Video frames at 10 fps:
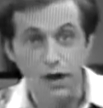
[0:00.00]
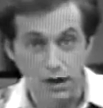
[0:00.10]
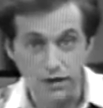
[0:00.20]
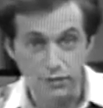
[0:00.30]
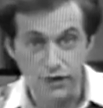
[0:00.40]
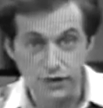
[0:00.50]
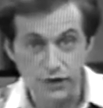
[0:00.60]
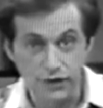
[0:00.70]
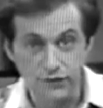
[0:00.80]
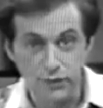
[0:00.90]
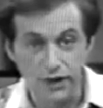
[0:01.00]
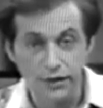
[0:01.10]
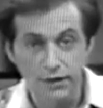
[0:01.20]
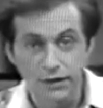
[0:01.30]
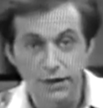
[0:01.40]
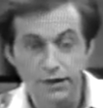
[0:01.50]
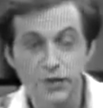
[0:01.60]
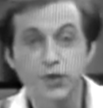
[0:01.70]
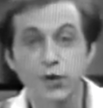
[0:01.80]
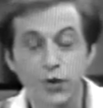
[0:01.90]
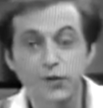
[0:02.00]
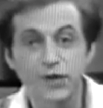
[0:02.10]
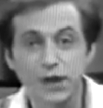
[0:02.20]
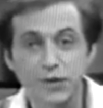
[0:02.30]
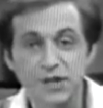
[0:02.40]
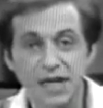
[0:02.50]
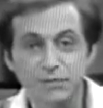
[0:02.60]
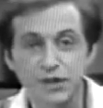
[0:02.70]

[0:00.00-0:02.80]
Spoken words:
hardware and software, is your own videotape